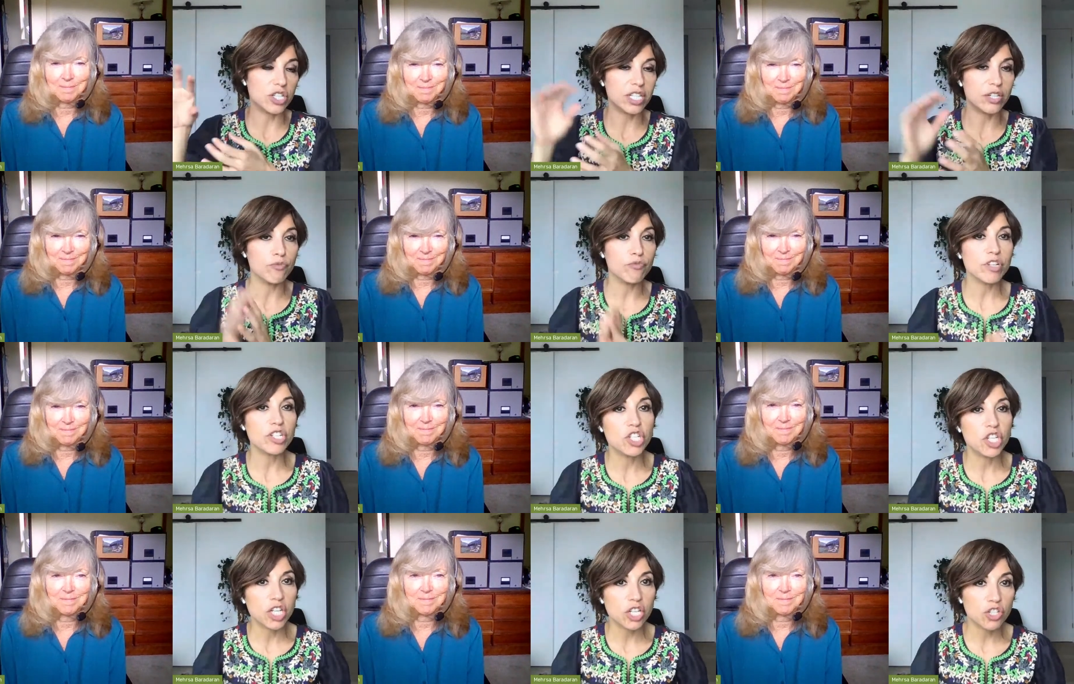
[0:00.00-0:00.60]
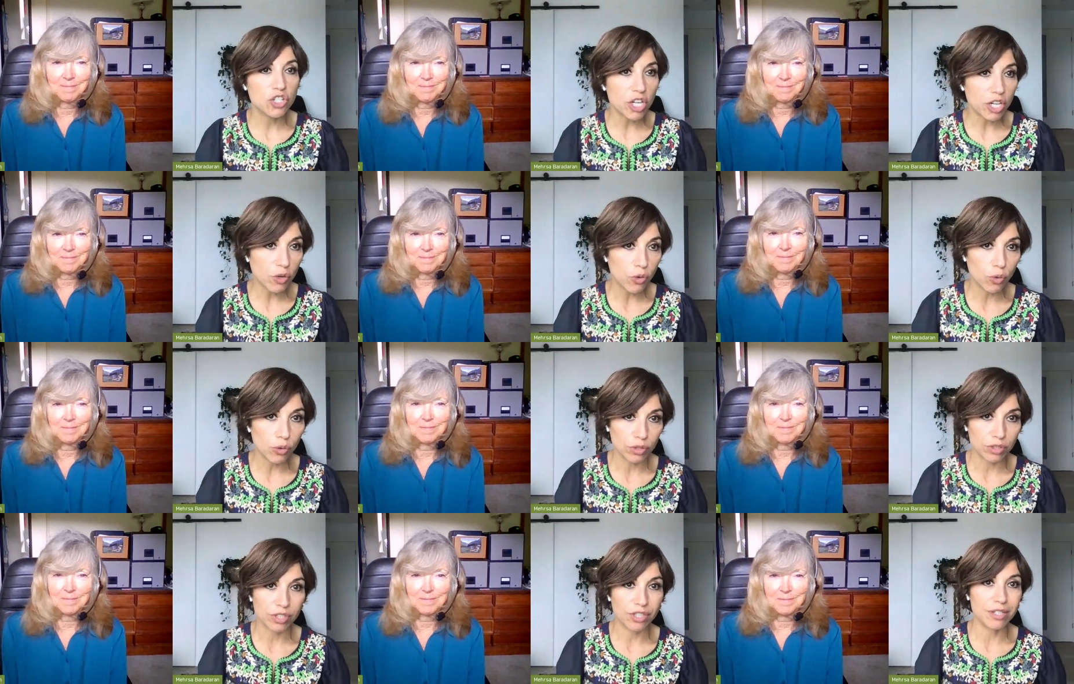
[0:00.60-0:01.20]
Speaker 1: just enriching
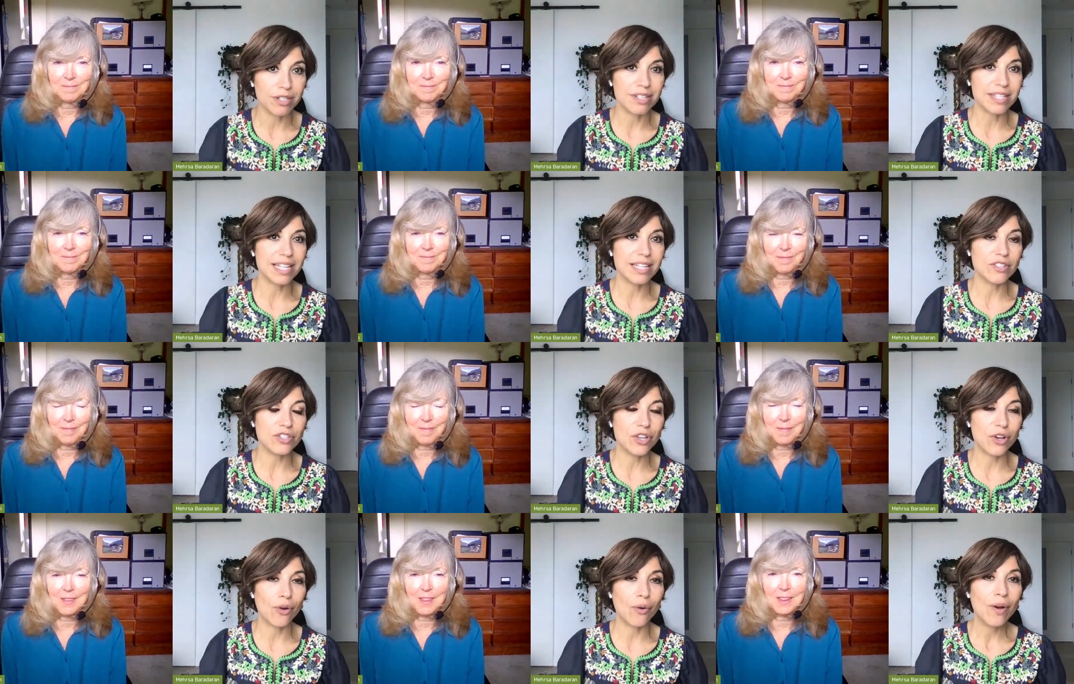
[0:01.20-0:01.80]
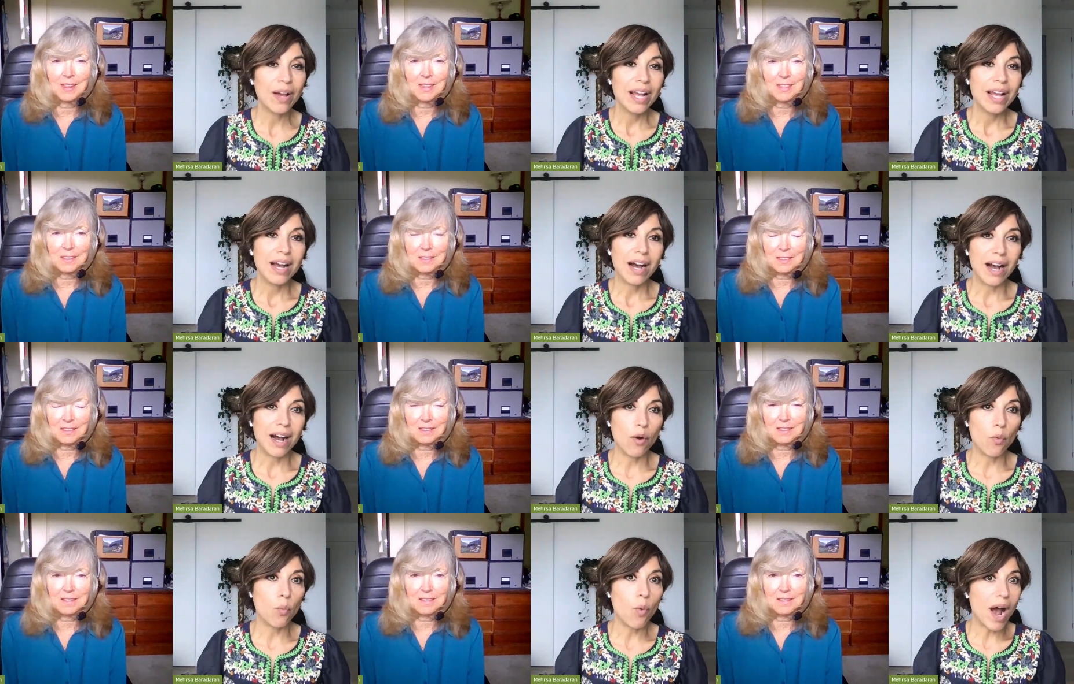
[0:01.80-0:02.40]
shareholders, and so
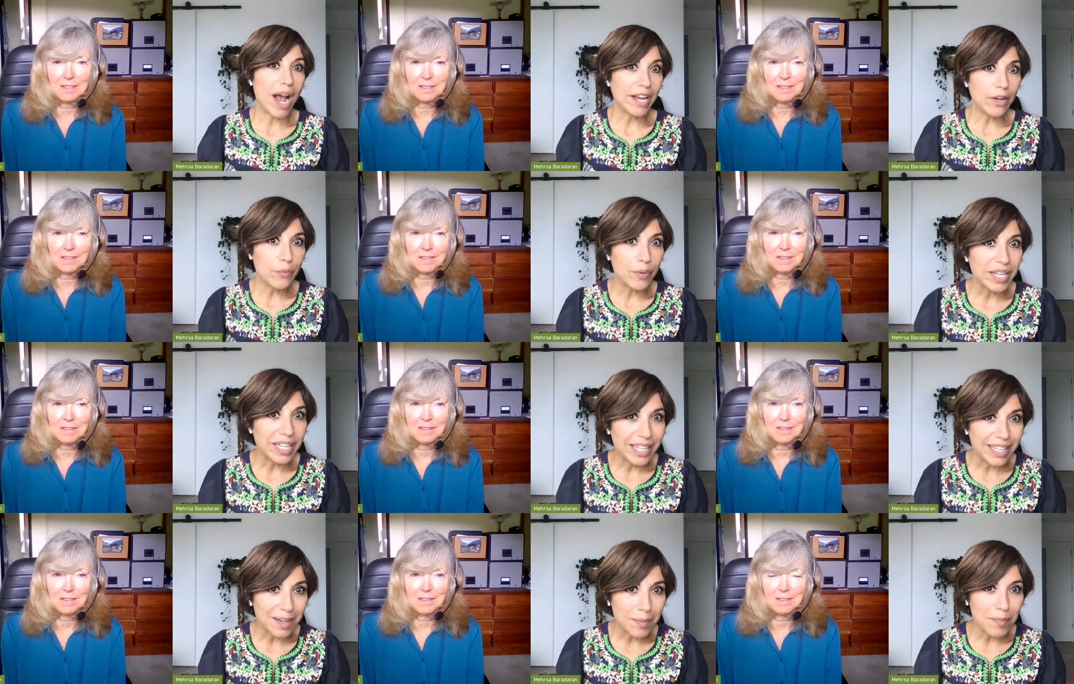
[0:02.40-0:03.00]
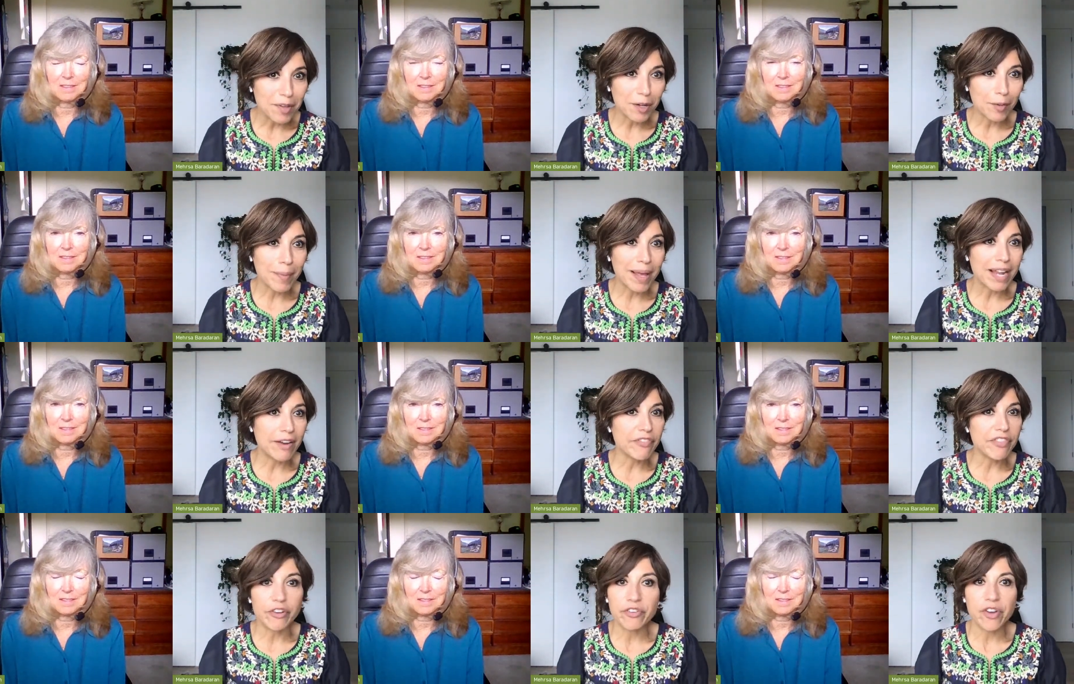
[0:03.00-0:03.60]
uh, why do we need a
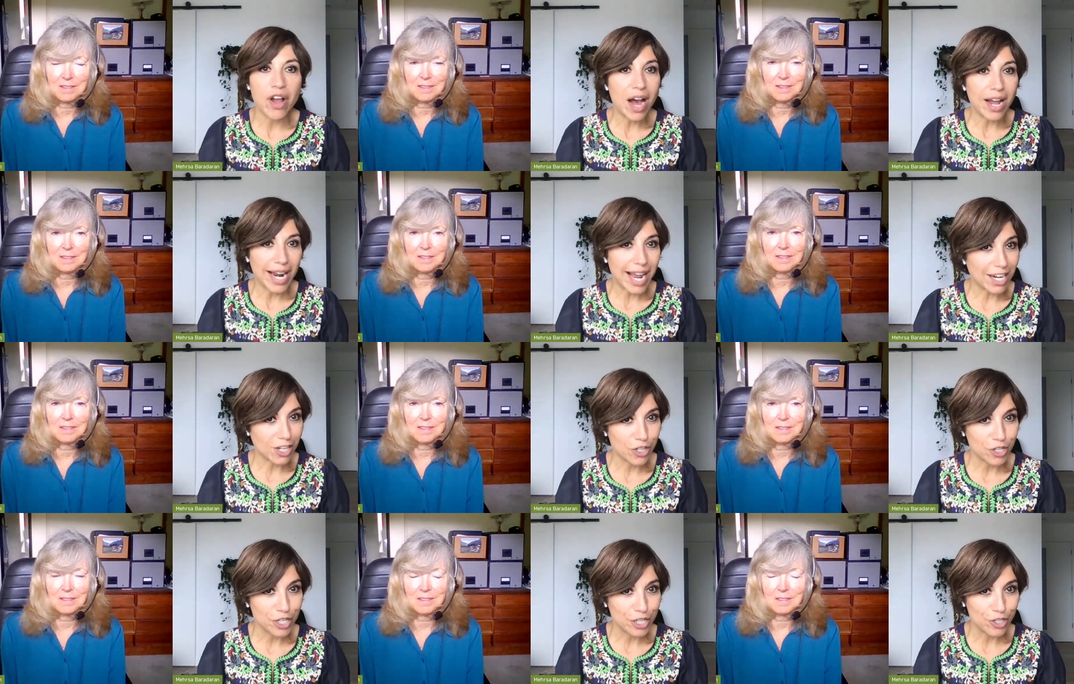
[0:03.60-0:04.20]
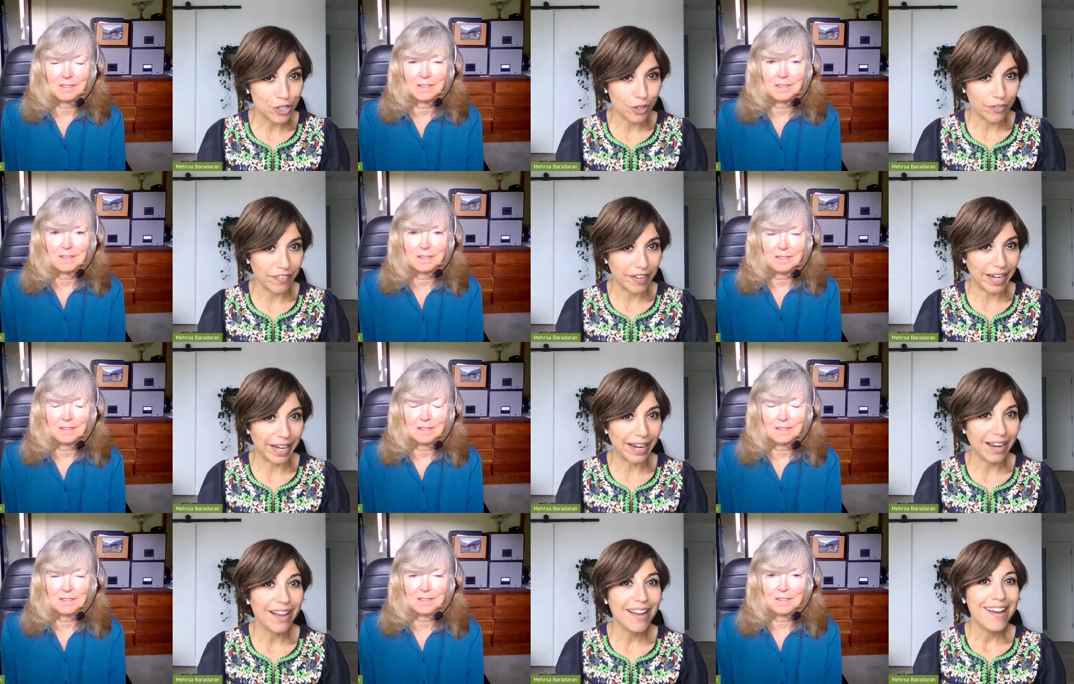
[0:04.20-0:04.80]
middleman if they're not actually
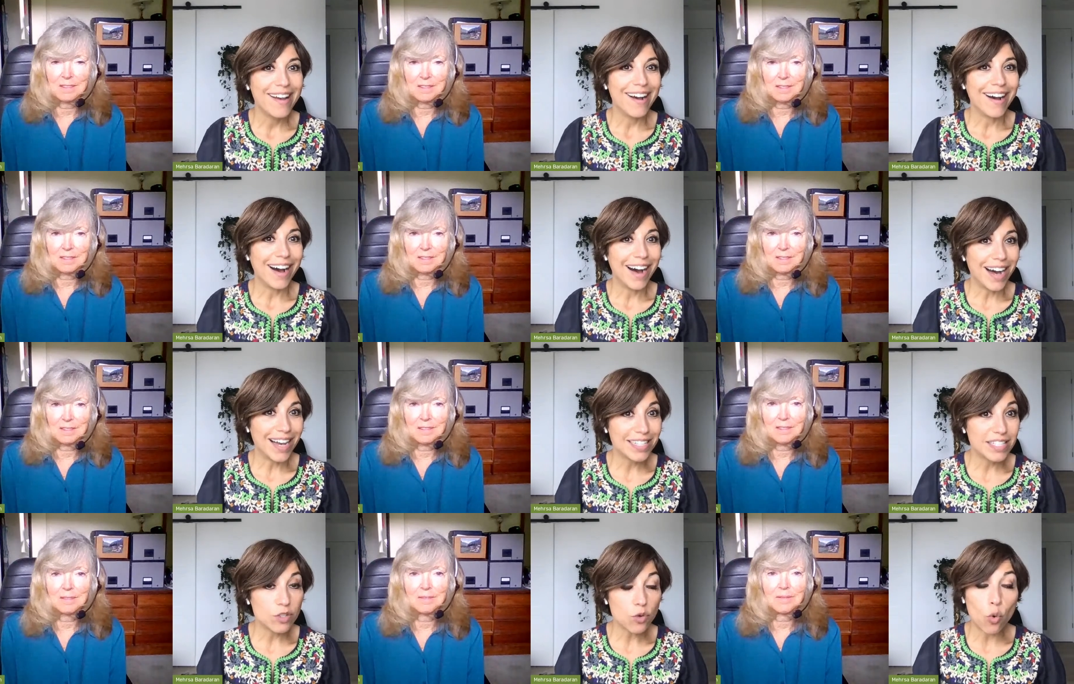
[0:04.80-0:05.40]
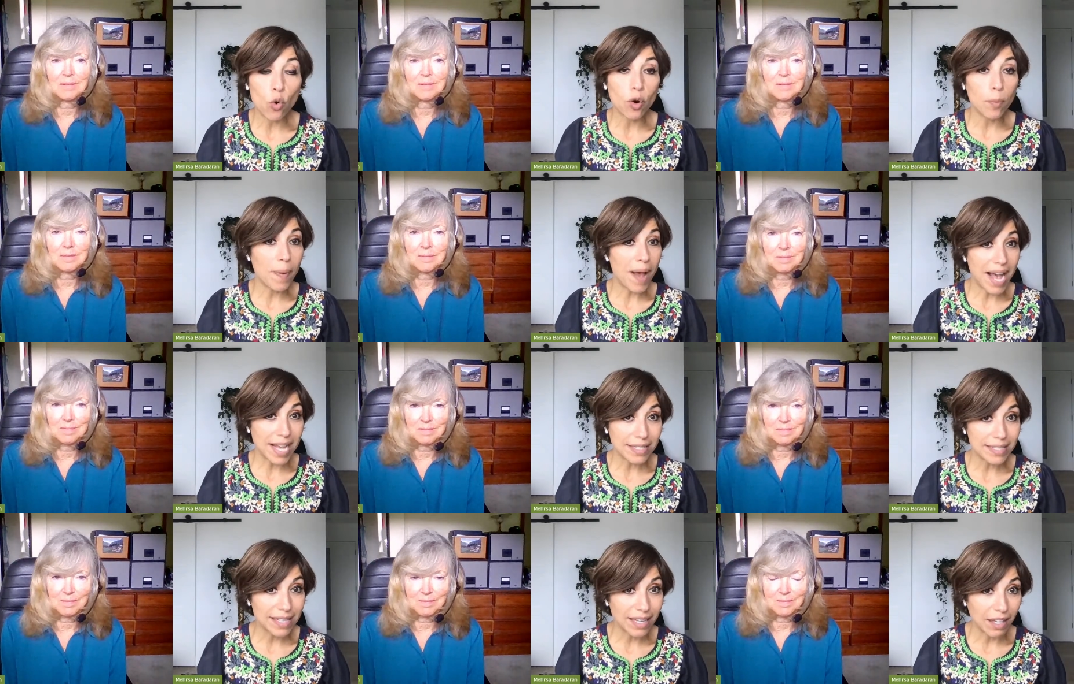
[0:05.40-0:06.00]
serving us or
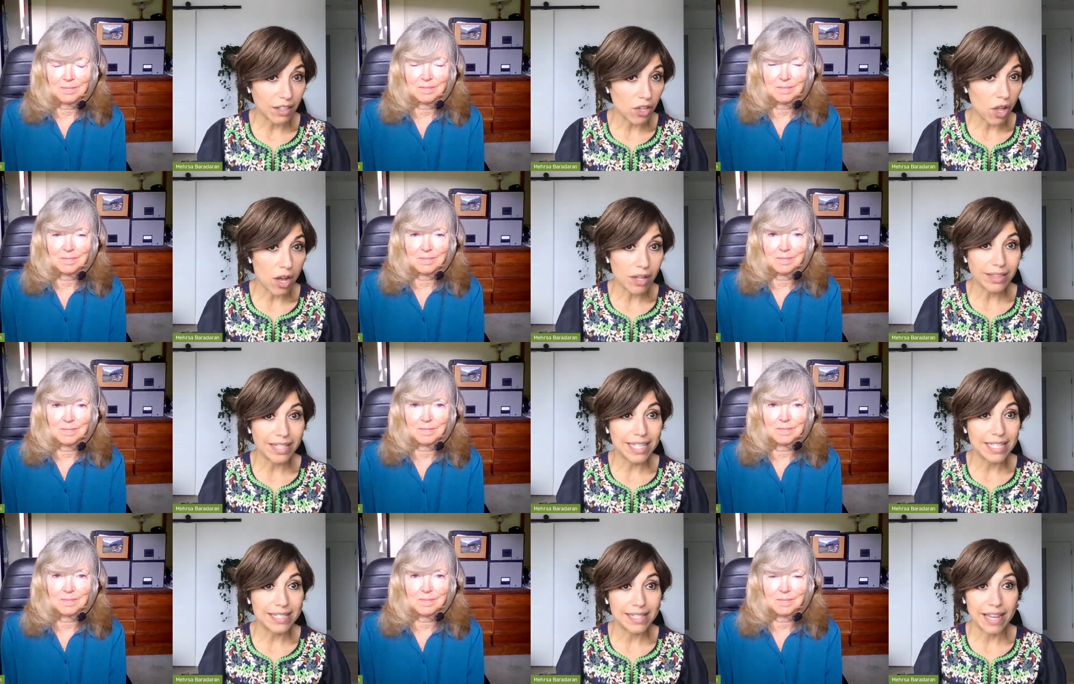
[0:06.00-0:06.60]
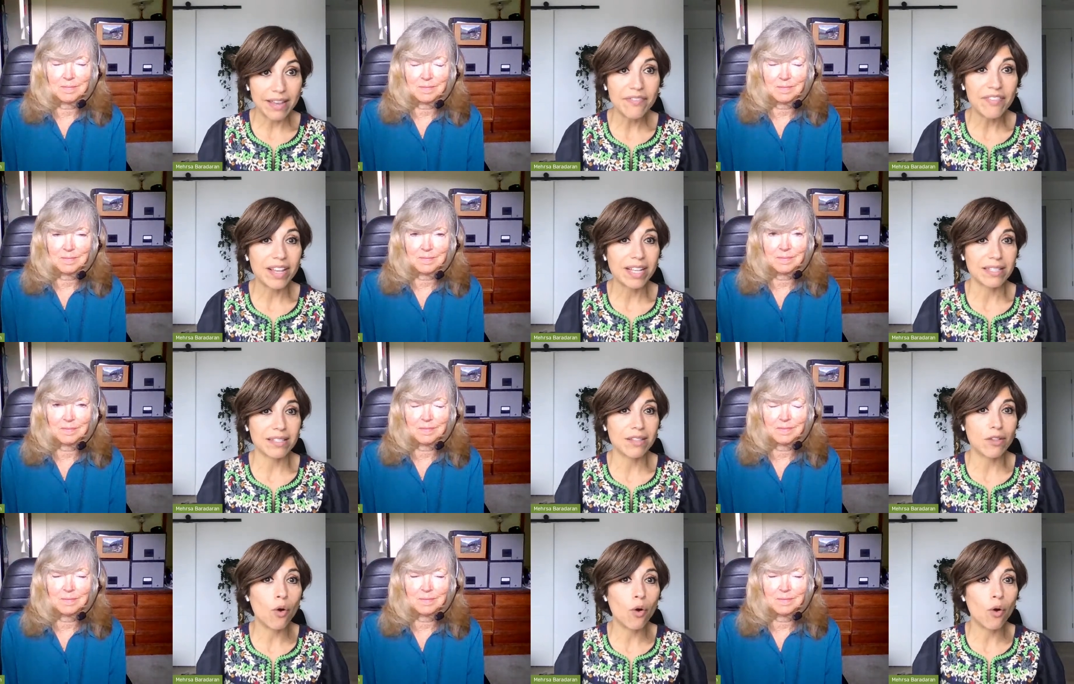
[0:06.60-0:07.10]
passing along these savings?